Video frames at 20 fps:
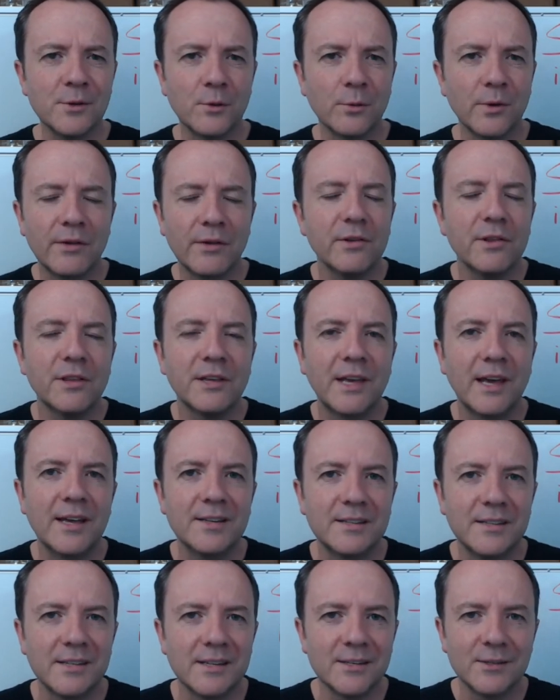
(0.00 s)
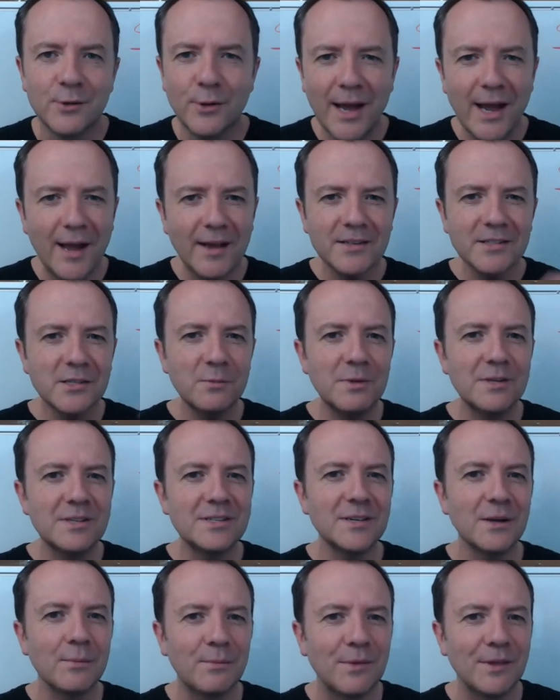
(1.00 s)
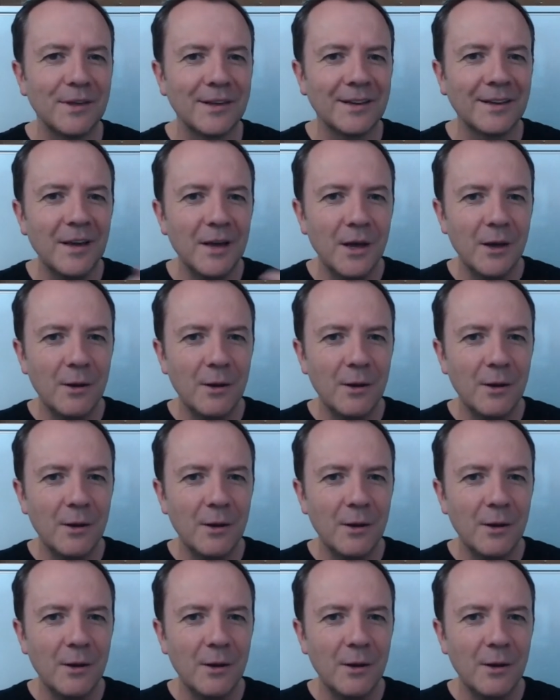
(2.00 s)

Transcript: or whatever the case is there has to be something